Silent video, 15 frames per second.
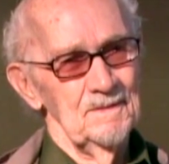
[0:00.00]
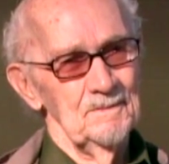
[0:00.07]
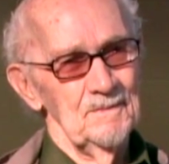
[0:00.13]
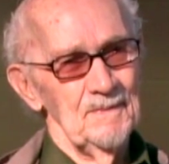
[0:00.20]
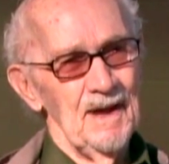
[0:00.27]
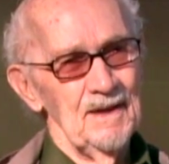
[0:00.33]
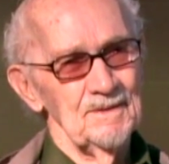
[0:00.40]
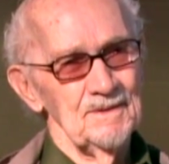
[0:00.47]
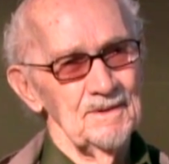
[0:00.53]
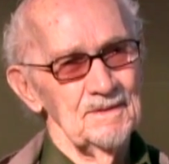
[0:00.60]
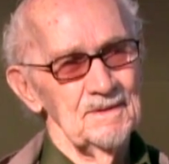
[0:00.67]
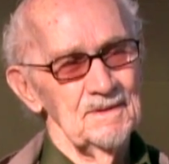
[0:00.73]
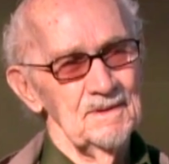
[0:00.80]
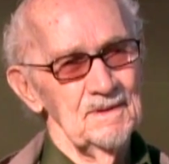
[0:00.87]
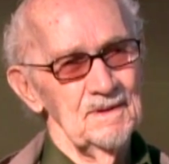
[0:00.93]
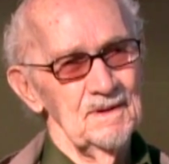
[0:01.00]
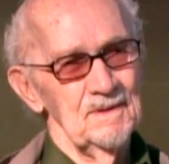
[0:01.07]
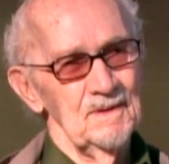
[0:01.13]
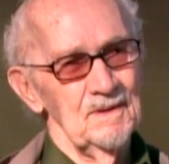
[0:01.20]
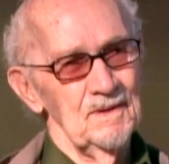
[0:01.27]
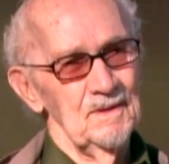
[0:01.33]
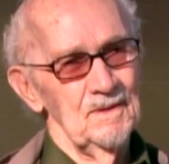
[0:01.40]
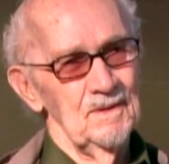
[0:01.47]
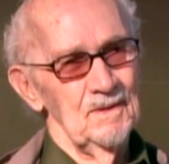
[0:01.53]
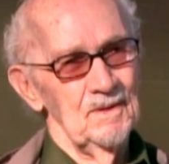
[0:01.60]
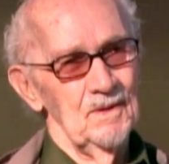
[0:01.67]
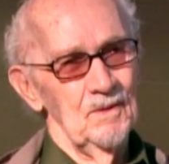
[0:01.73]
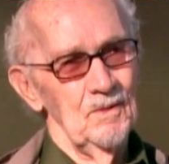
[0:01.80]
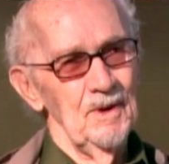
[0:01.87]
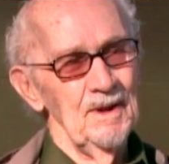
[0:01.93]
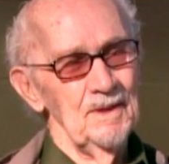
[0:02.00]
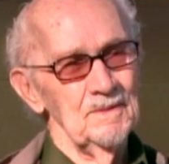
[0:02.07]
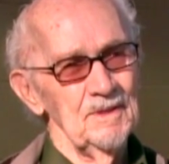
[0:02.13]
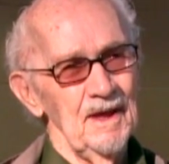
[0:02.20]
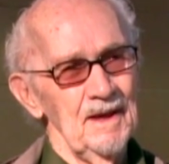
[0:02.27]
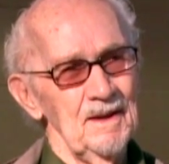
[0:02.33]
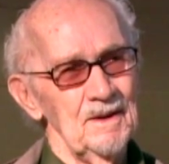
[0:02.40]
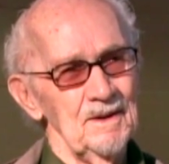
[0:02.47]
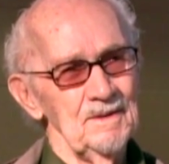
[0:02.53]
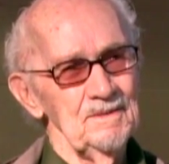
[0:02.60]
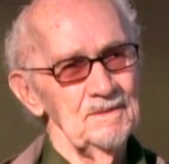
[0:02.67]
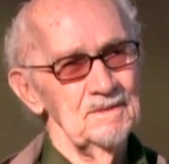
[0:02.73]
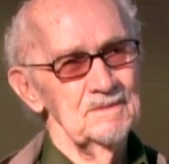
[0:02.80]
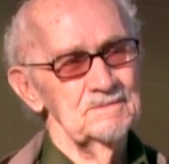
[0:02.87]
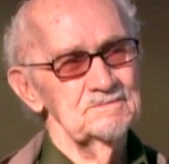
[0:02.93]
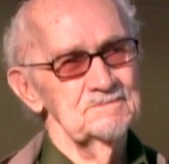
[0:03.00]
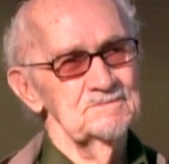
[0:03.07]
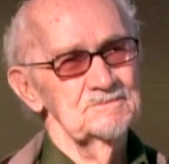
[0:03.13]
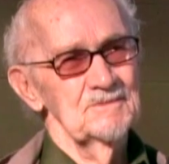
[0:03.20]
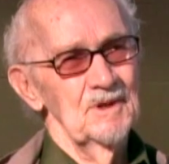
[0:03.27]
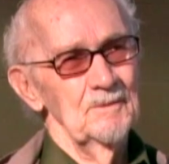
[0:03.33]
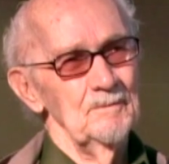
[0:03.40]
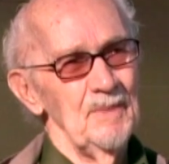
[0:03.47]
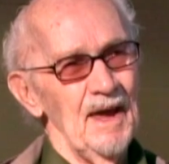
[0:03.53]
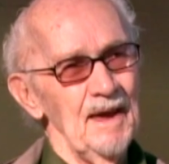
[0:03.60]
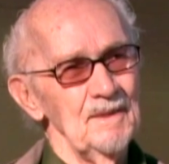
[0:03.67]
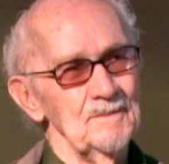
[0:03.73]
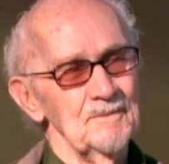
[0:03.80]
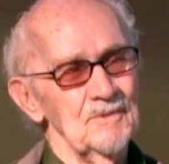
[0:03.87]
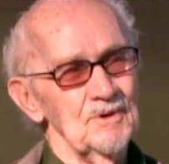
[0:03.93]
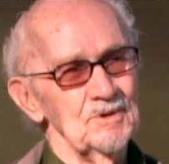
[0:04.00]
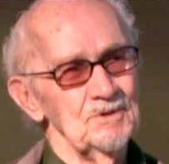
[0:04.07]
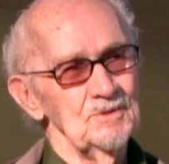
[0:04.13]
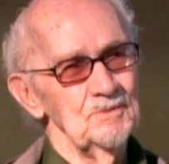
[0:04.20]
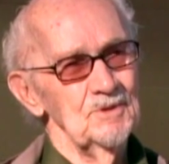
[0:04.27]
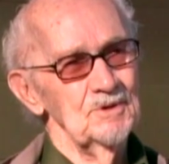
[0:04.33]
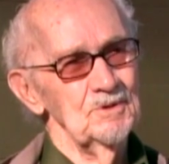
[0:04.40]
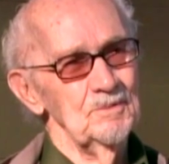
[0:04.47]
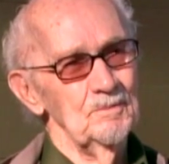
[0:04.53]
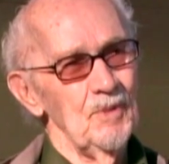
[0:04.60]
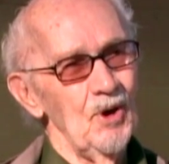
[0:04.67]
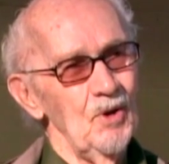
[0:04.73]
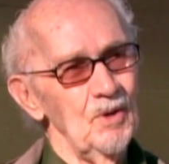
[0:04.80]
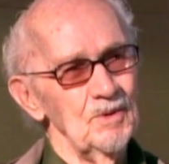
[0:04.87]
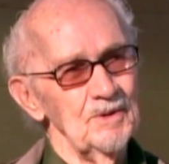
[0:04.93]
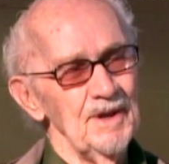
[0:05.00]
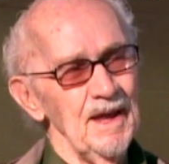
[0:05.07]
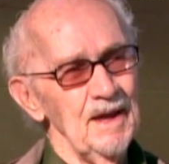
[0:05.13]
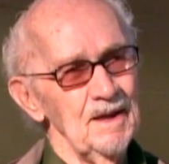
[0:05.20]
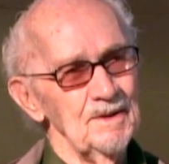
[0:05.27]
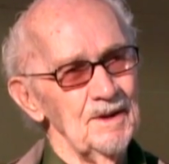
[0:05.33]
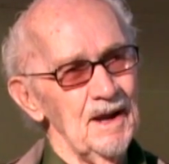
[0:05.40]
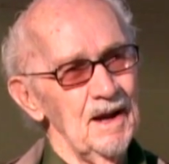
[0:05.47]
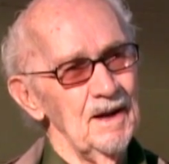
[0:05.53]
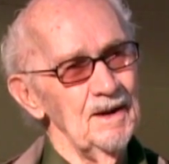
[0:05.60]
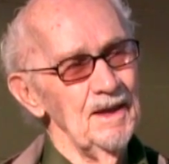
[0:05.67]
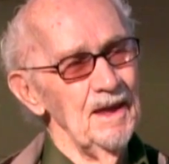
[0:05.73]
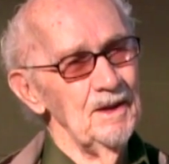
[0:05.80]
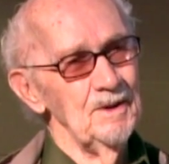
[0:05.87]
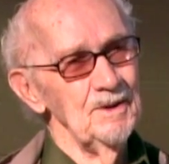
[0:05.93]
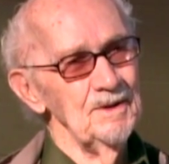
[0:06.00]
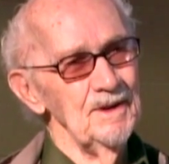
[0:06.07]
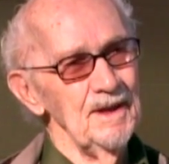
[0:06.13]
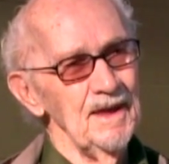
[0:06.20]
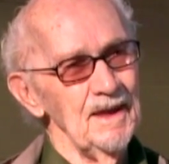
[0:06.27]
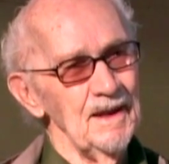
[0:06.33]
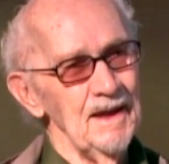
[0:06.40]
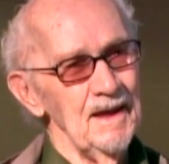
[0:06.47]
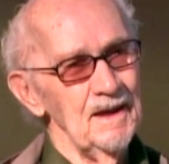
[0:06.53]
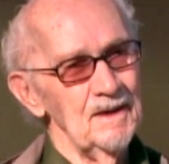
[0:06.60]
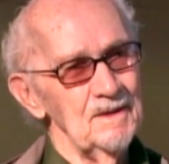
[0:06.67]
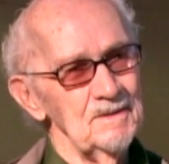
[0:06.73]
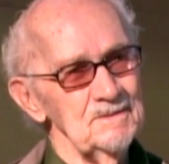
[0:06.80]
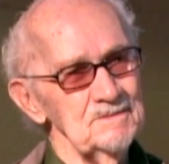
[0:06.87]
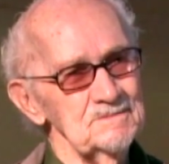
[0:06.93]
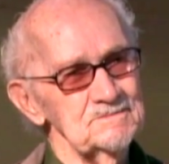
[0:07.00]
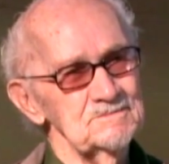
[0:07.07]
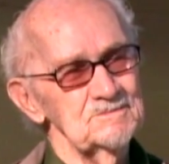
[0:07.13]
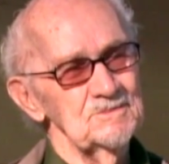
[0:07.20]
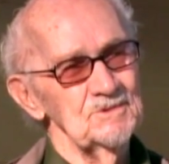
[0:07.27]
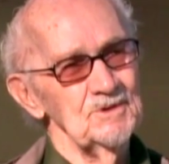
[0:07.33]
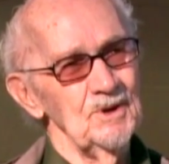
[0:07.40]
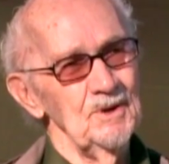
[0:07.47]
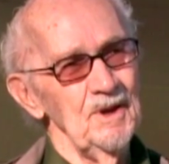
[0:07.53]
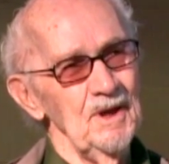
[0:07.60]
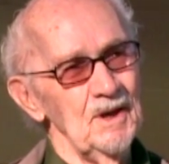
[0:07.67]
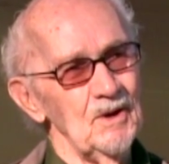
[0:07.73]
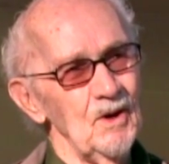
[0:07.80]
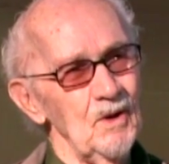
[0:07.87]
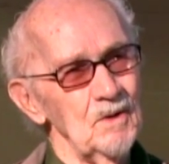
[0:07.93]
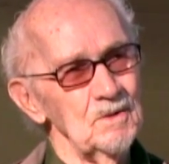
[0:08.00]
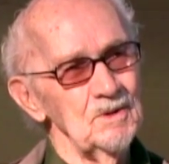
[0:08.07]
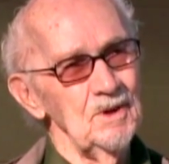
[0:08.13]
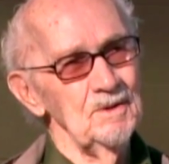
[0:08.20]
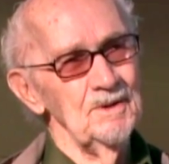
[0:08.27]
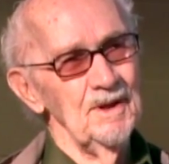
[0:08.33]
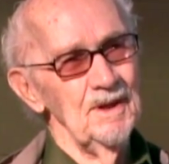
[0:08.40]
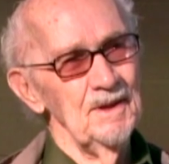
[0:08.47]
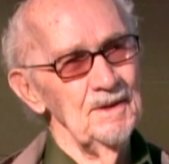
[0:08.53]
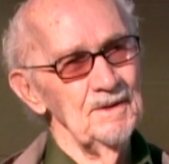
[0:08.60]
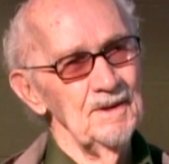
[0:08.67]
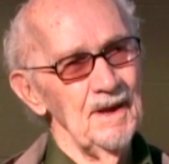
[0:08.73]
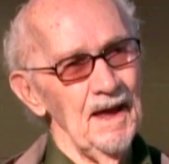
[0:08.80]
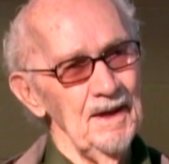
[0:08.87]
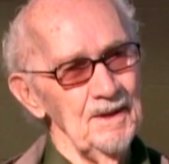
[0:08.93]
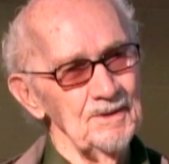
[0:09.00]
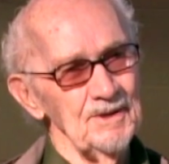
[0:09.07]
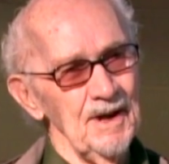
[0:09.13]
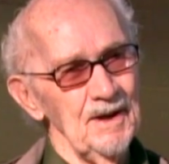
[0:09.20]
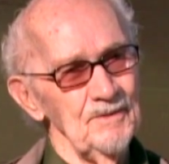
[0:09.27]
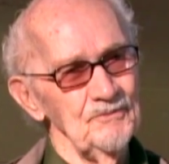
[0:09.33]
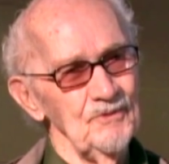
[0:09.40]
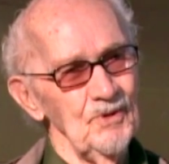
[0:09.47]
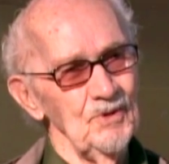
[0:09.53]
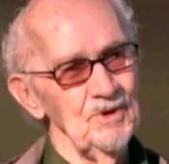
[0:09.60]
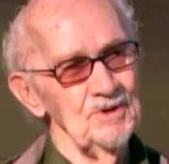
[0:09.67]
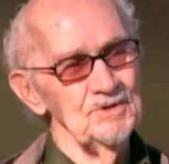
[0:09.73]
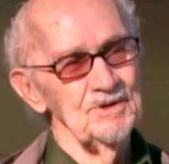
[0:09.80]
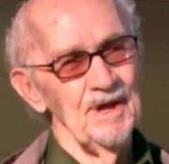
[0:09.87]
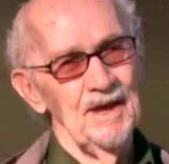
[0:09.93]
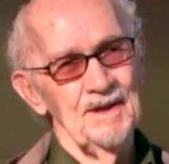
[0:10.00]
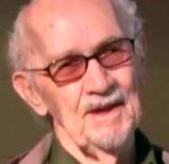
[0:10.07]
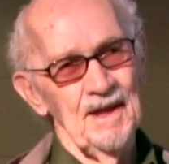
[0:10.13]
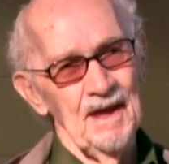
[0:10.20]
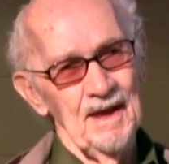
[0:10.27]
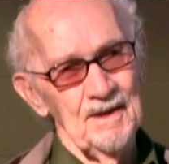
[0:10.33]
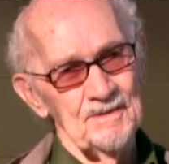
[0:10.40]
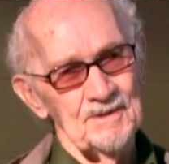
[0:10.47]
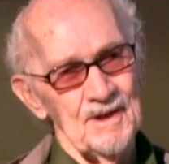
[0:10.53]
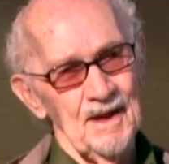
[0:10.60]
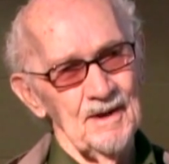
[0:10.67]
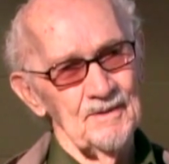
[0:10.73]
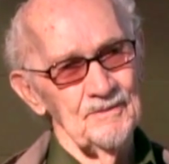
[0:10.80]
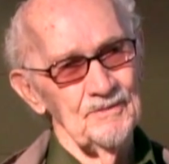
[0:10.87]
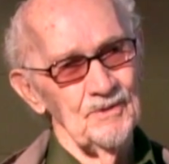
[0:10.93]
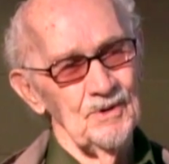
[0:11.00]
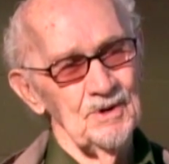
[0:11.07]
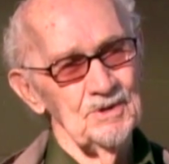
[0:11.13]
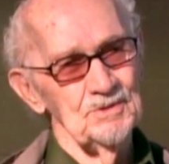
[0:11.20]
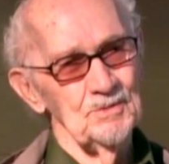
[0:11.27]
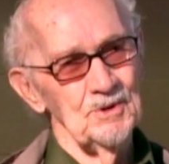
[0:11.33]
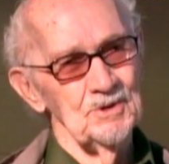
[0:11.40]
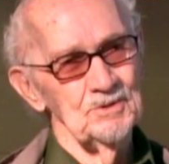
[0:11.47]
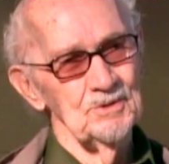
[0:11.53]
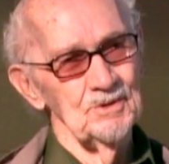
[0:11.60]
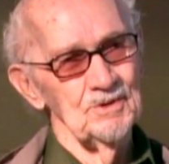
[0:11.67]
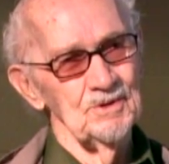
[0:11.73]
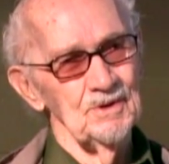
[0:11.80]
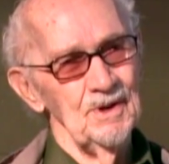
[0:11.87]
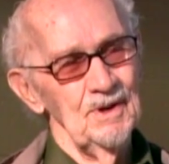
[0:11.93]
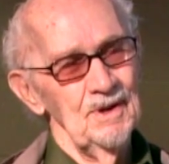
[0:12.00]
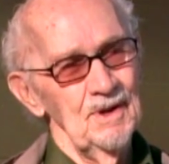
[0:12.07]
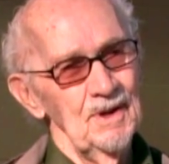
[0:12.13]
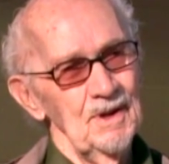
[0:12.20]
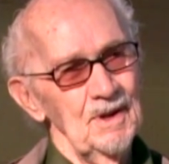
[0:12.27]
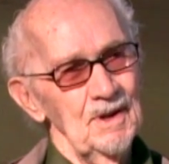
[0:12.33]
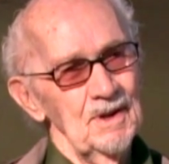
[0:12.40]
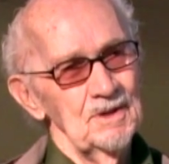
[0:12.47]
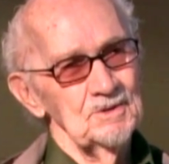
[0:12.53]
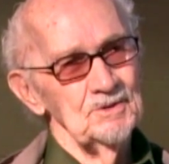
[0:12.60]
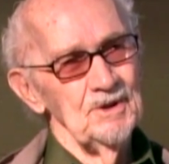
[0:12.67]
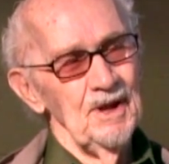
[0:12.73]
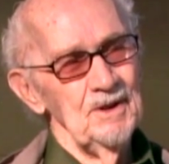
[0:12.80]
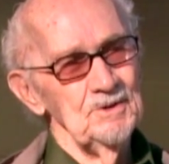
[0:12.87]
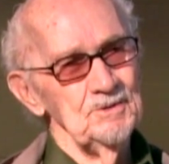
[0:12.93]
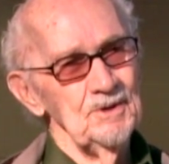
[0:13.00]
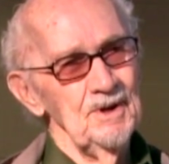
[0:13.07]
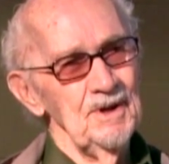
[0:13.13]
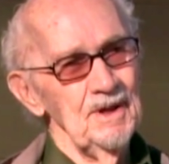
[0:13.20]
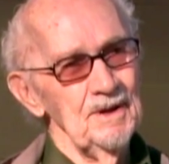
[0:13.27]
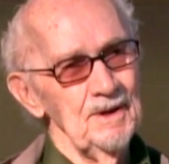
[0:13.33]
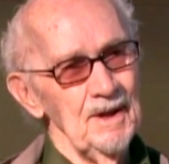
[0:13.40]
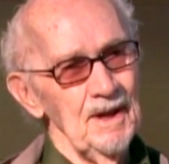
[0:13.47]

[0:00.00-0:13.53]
about a week later, Patton was bogged down there, and he couldn't get out. So he called on the 9th Air Force and the 8th Air Force, which was stationed in